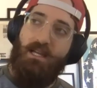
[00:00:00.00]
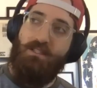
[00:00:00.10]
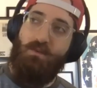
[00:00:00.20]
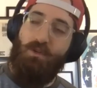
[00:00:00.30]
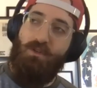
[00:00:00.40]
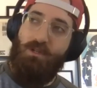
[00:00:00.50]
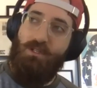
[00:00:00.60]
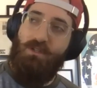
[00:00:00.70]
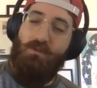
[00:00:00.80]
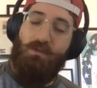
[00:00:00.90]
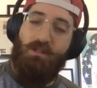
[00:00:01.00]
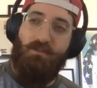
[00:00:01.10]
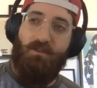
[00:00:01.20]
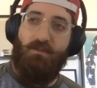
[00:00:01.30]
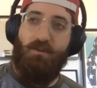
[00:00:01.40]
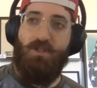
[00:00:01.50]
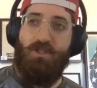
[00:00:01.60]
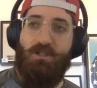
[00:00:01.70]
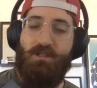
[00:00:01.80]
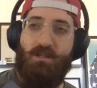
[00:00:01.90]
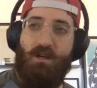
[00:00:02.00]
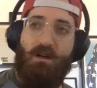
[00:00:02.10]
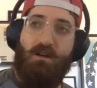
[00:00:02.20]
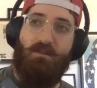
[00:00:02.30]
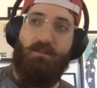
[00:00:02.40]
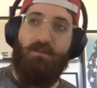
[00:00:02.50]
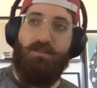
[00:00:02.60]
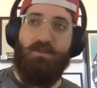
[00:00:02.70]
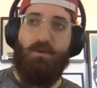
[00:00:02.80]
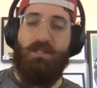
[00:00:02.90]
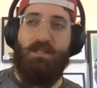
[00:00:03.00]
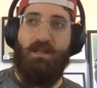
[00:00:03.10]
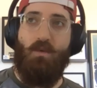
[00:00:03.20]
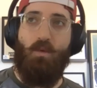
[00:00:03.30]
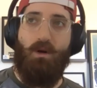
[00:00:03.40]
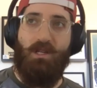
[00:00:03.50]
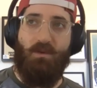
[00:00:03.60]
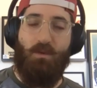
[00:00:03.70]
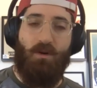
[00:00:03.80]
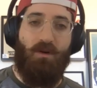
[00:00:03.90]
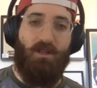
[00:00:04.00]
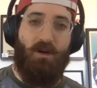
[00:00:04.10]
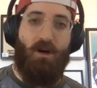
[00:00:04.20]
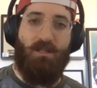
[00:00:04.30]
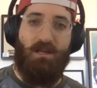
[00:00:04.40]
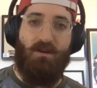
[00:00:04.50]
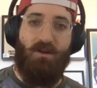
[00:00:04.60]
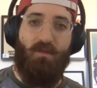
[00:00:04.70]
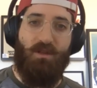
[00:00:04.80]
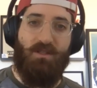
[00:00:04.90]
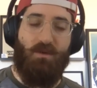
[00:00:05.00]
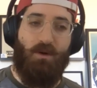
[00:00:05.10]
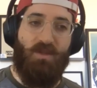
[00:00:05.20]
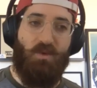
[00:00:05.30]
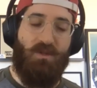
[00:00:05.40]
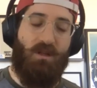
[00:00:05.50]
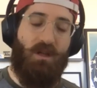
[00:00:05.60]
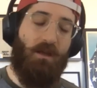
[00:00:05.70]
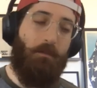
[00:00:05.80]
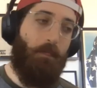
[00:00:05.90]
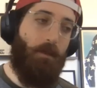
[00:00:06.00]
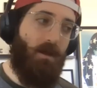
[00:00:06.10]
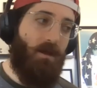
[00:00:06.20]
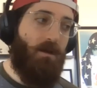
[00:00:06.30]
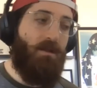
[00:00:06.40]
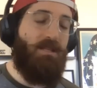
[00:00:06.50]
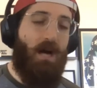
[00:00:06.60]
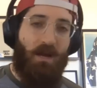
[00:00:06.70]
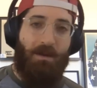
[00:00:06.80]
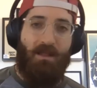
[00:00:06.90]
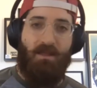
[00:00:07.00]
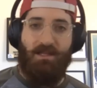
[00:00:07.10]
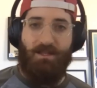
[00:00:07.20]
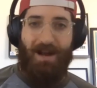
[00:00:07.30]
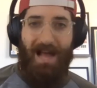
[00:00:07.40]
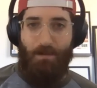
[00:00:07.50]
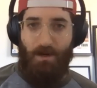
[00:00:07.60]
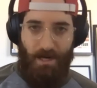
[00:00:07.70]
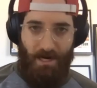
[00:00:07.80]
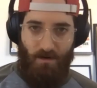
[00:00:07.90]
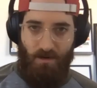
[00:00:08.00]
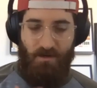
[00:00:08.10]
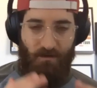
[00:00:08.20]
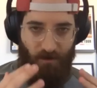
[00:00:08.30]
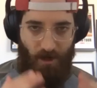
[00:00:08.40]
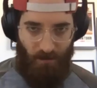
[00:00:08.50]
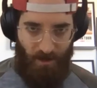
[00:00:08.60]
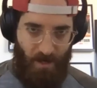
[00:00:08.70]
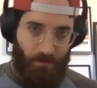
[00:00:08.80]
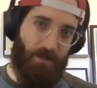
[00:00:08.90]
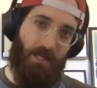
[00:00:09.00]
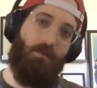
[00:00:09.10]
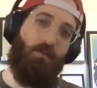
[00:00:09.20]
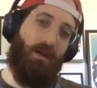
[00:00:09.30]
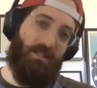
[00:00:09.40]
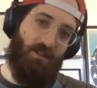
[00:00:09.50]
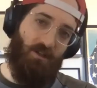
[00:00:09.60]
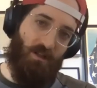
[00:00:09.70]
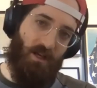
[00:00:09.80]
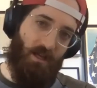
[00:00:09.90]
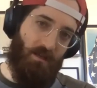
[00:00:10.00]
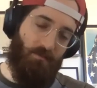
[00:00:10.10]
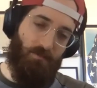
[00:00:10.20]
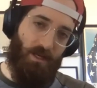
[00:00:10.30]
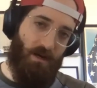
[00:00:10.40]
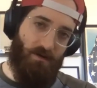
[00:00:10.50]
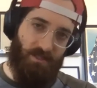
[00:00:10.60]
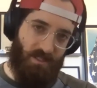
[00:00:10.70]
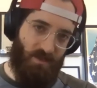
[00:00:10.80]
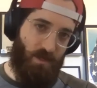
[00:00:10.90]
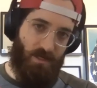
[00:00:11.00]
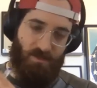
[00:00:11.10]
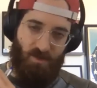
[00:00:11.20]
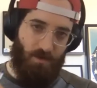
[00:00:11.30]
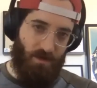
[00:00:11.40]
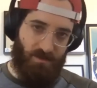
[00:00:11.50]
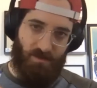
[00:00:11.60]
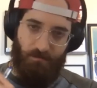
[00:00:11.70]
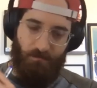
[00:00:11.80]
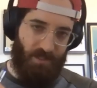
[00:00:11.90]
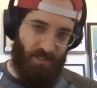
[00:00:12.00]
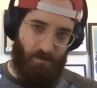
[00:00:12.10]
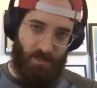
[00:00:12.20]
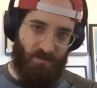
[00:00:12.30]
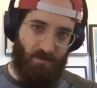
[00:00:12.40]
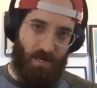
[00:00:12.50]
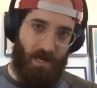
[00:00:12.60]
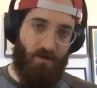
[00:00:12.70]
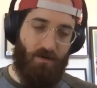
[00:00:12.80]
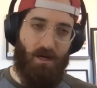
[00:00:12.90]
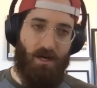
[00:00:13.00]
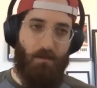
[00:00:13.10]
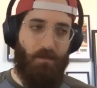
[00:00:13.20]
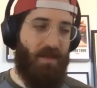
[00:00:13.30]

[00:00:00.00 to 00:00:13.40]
So we're doing two different versions of stories. I think one is what we're calling long tail COVID stories, which are like documenting things that are happening now and then following up, like what does it look like, 6 weeks, 2 months, 6 months from now.